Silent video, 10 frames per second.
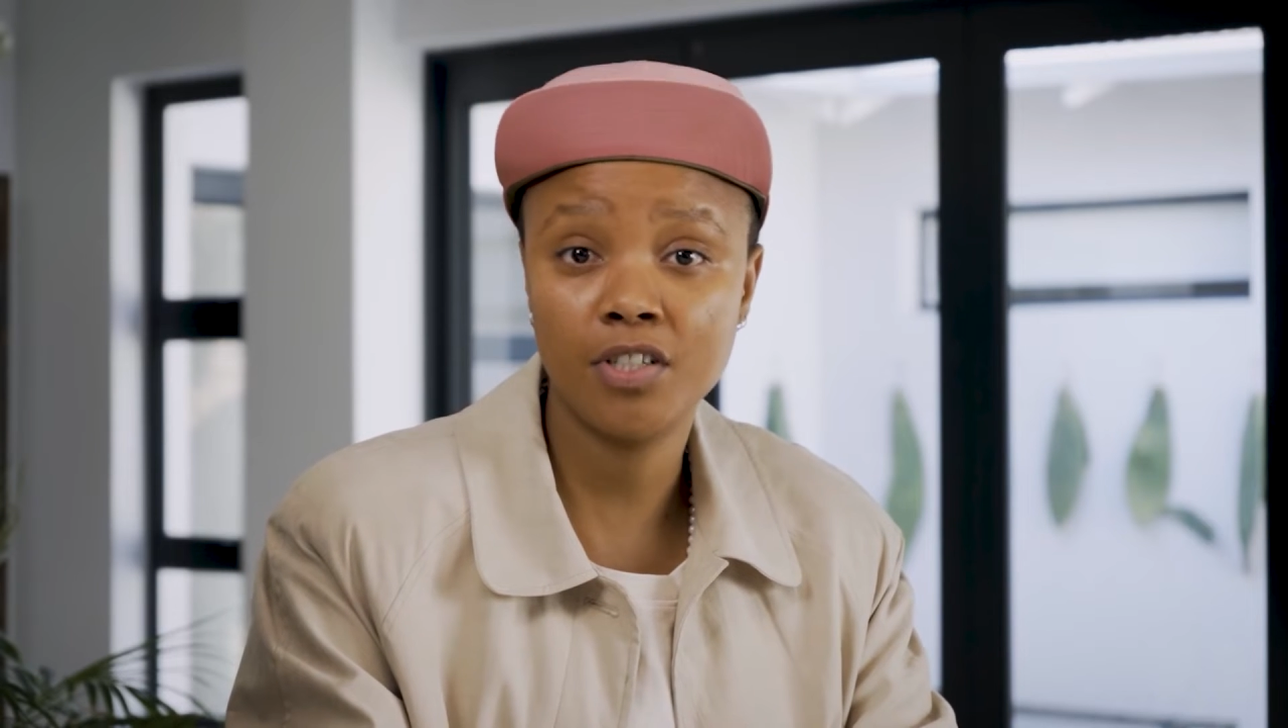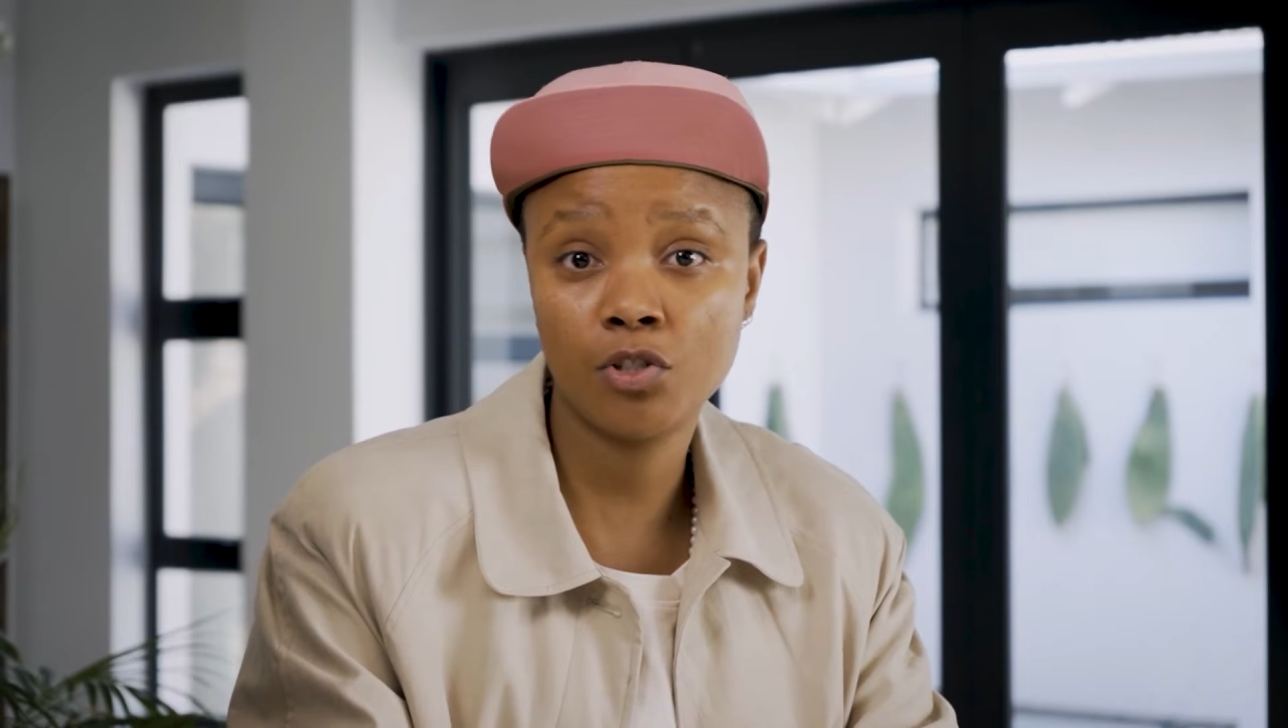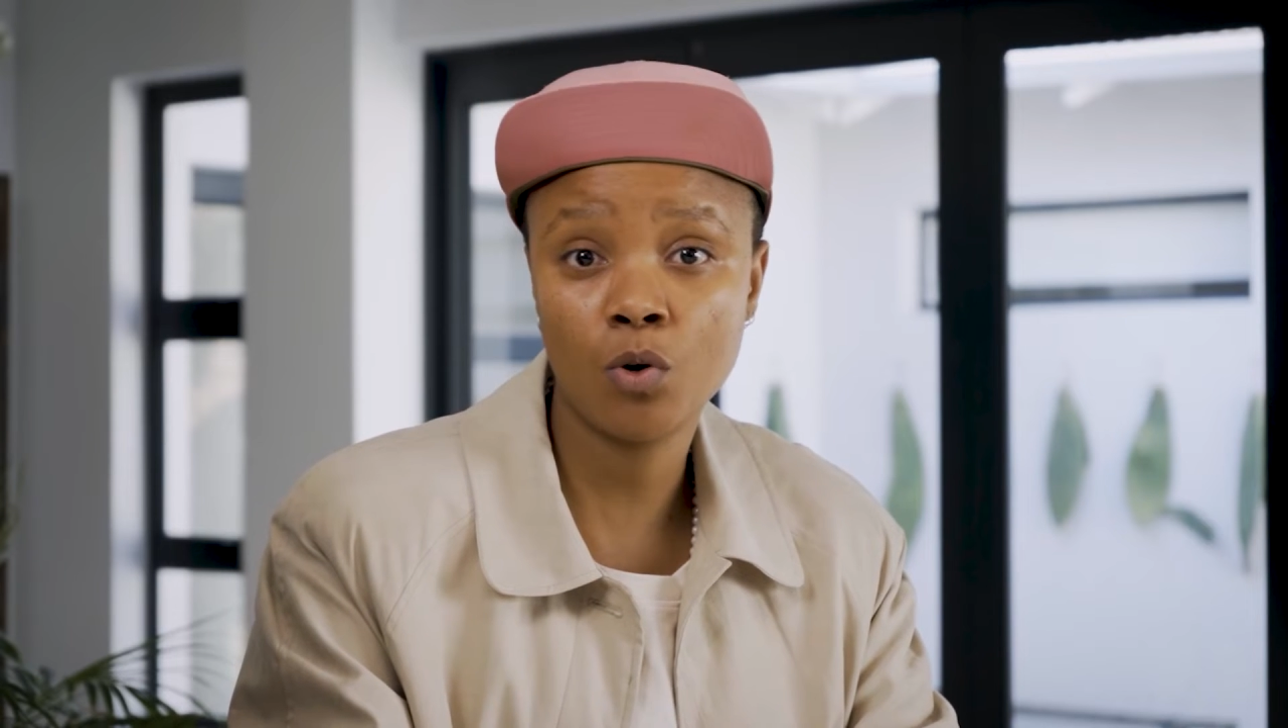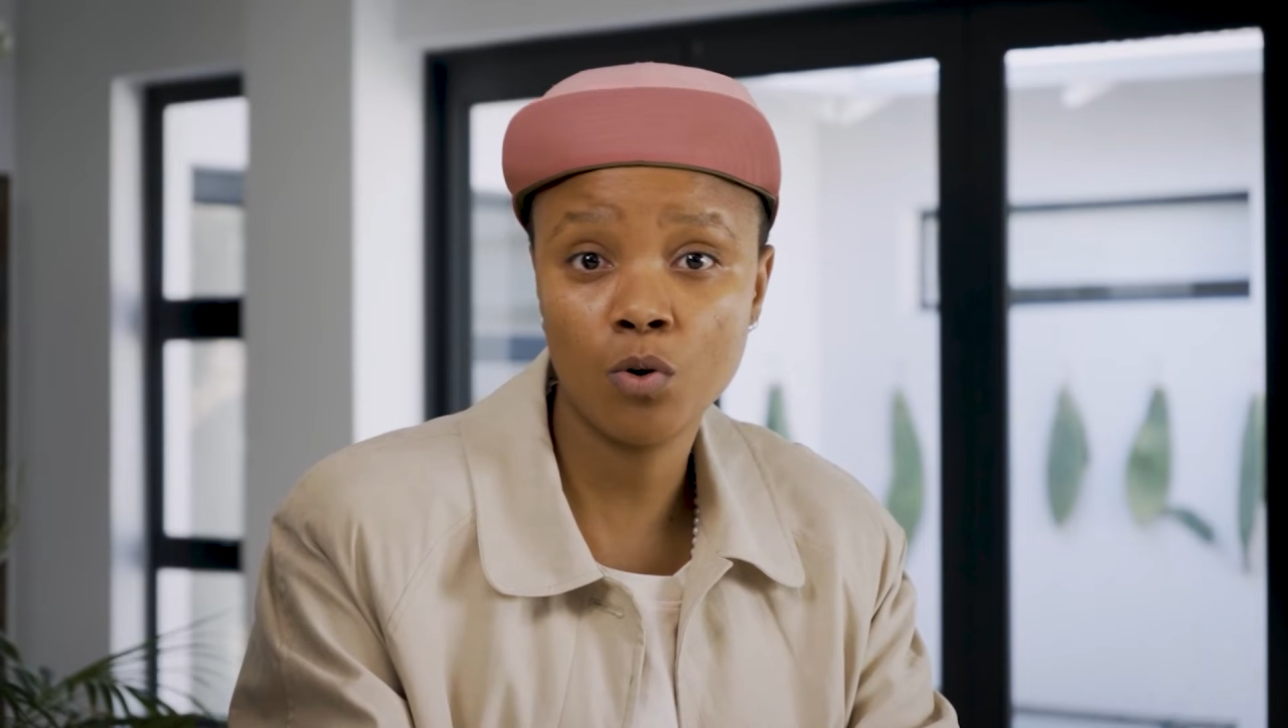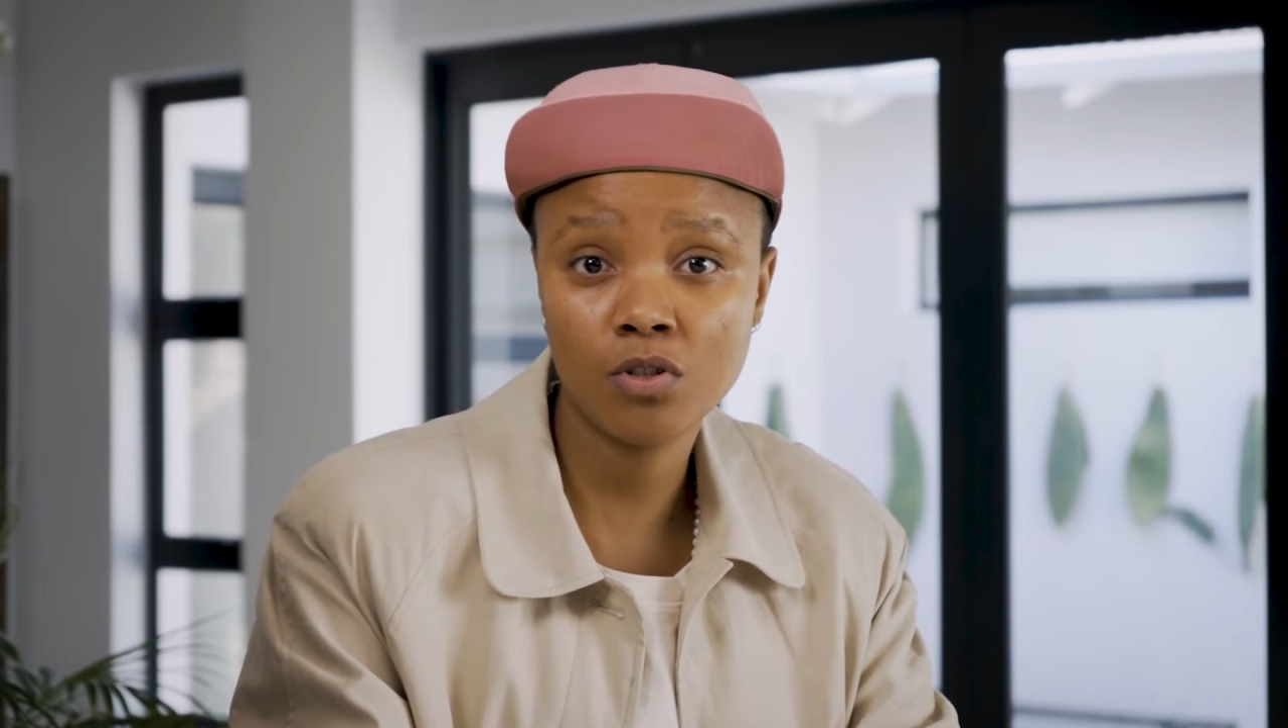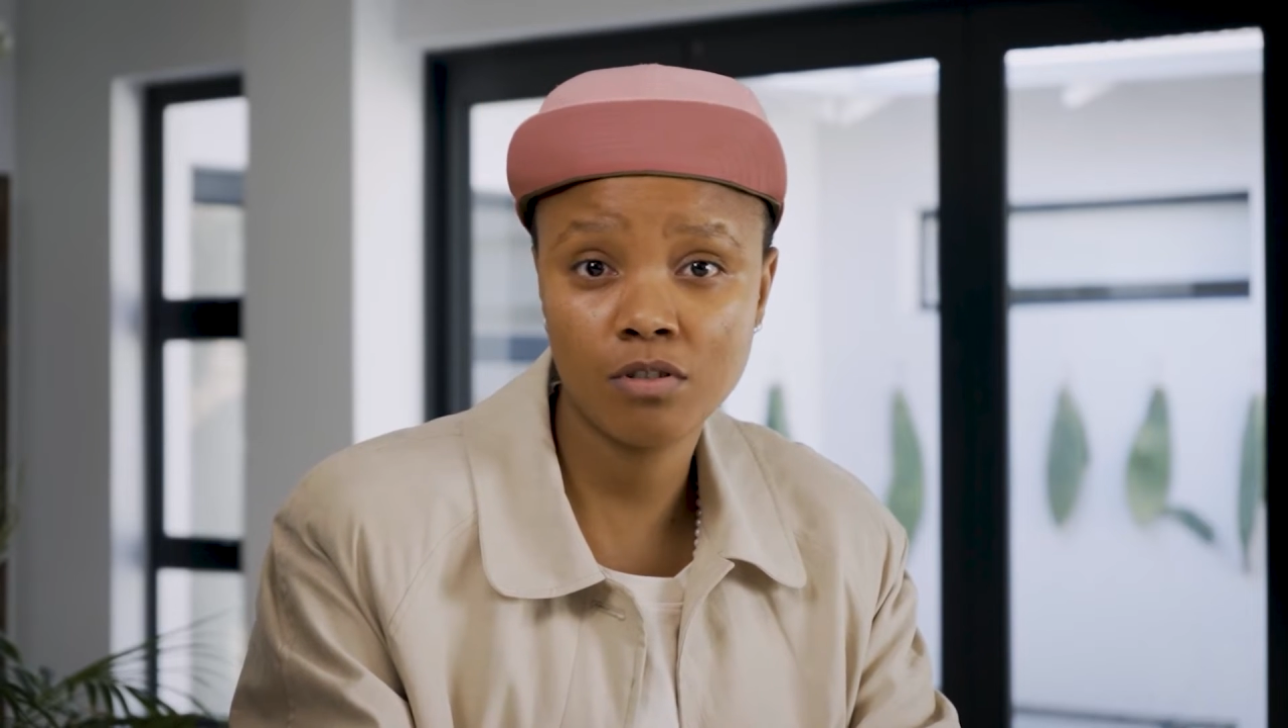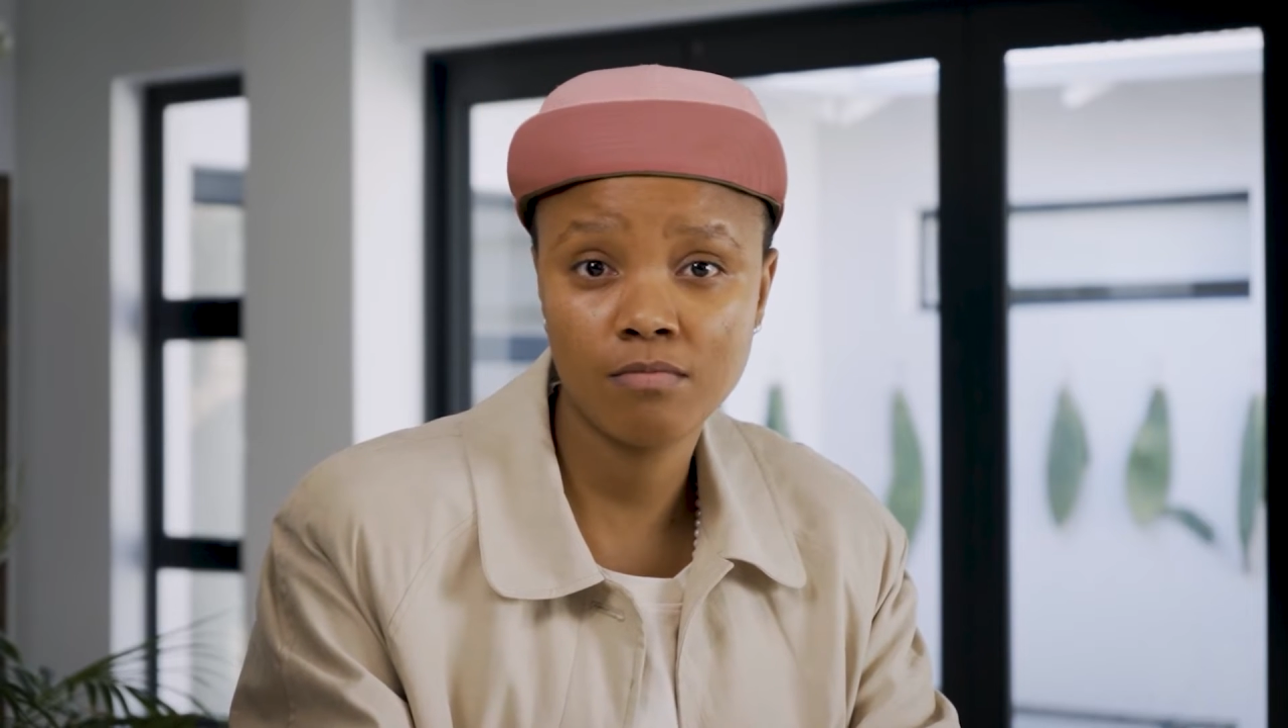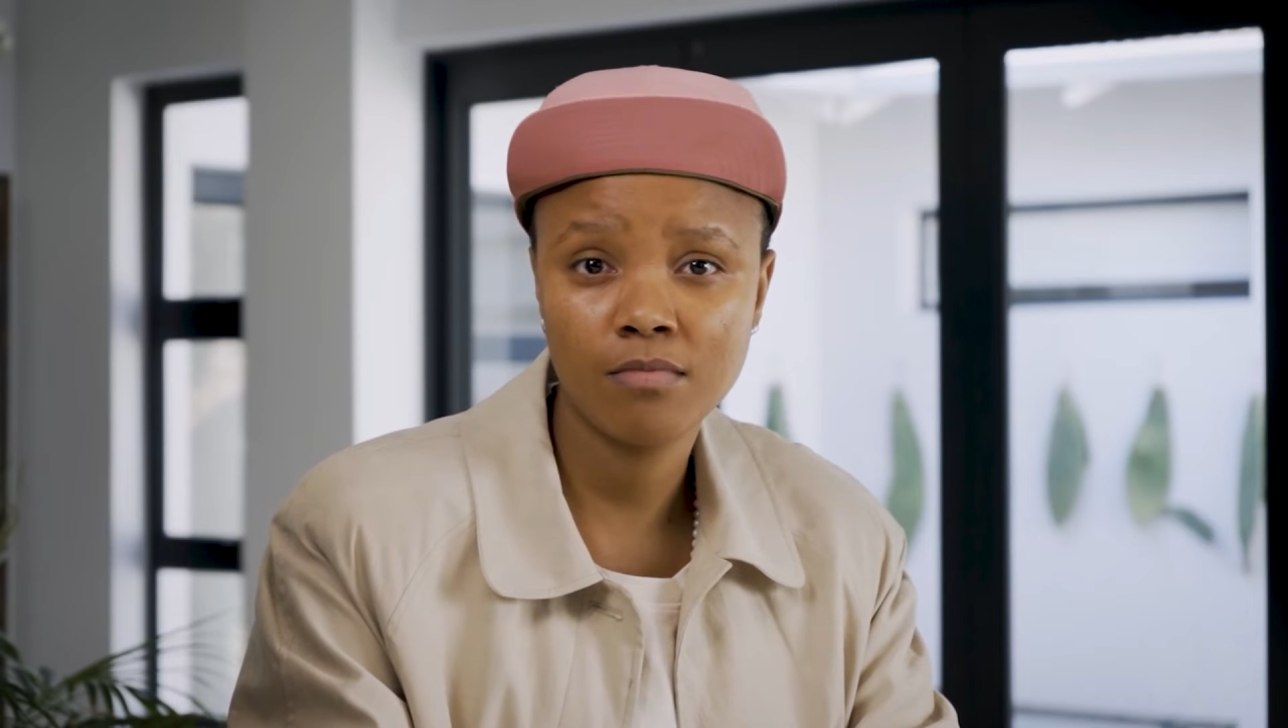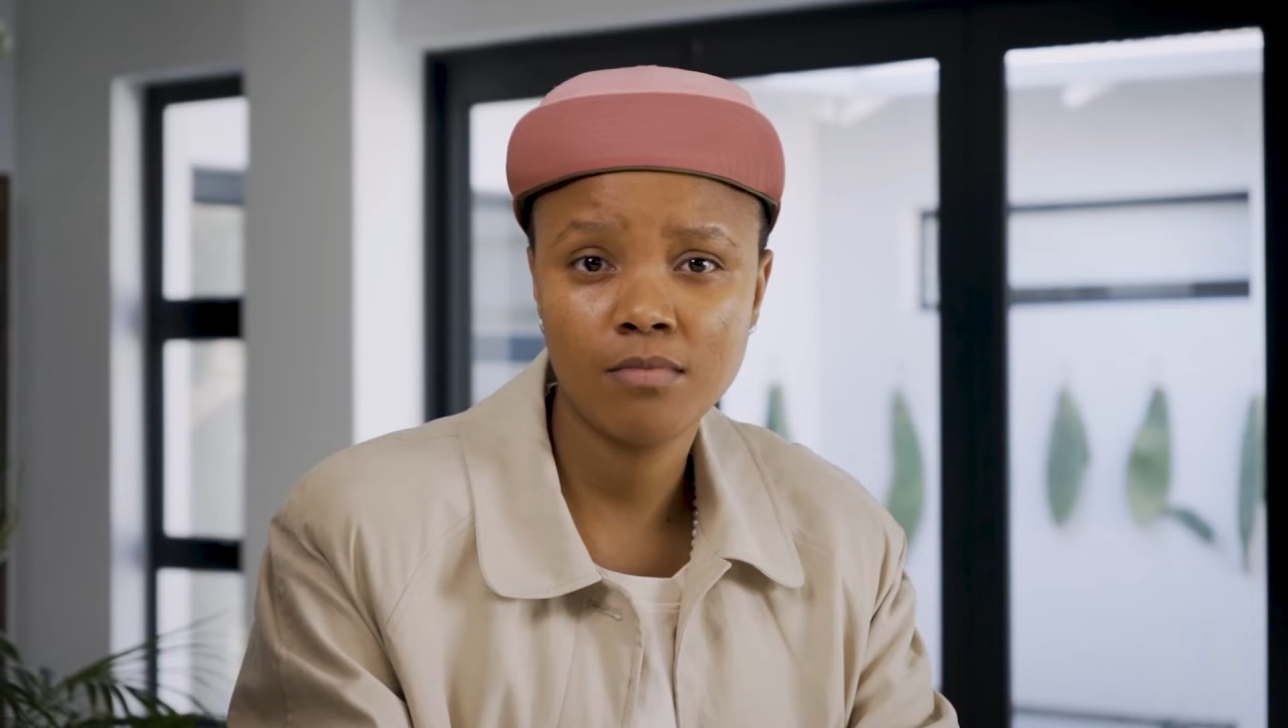discourse.